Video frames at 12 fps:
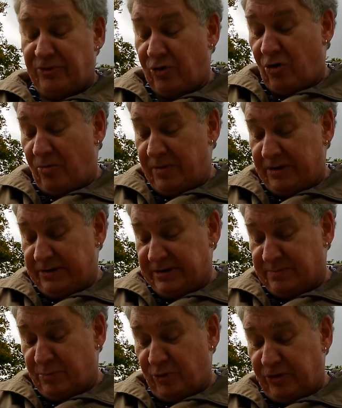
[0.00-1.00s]
Robb, in
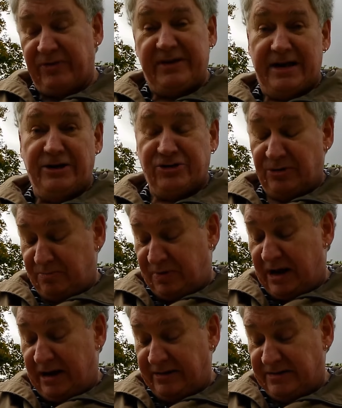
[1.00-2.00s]
his book The Ancient
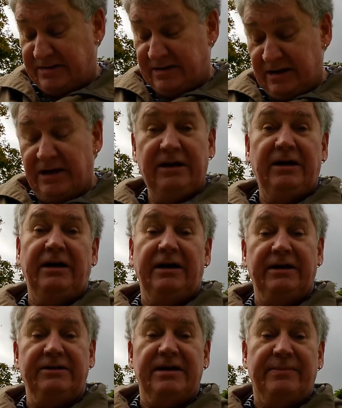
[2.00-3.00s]
Path,
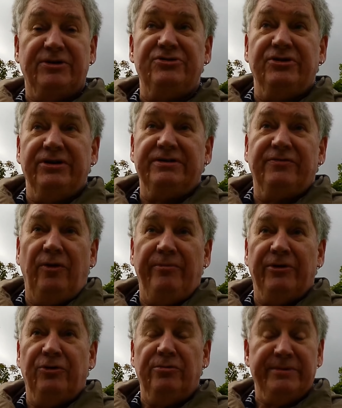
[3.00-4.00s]
demonstrates
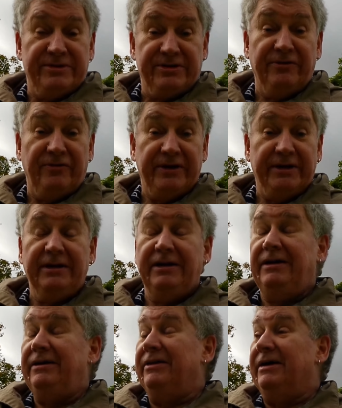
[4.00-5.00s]
from the Roman survey
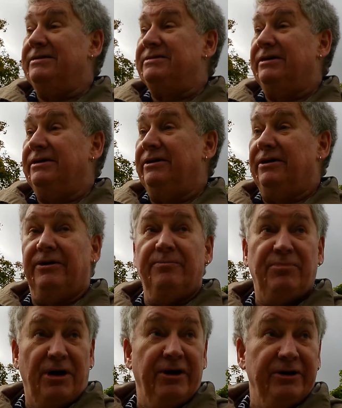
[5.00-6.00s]
that
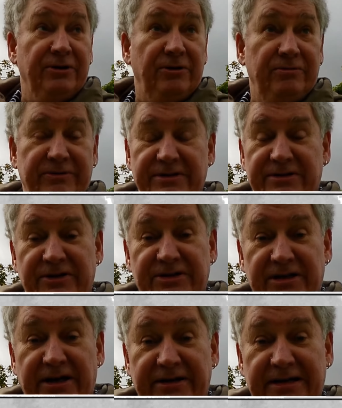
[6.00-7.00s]
Bar Hill, this
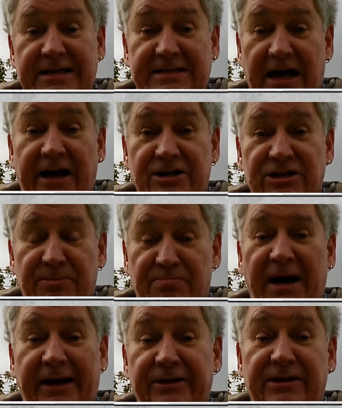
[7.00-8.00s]
site, is actually
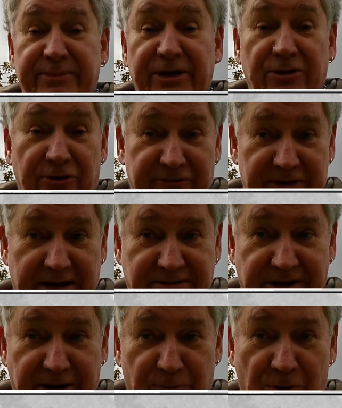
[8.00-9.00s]
bang in the middle of the
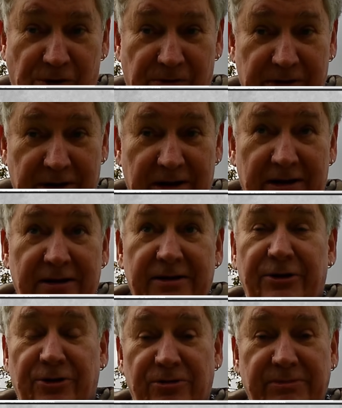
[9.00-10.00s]
Antonine Wall.
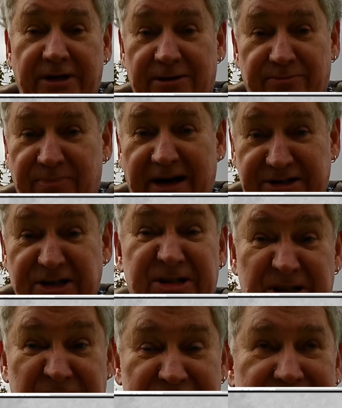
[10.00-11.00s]
By
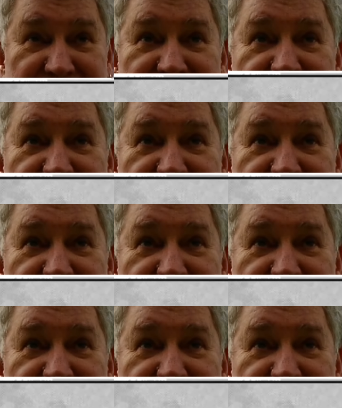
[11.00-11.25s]
distance, it's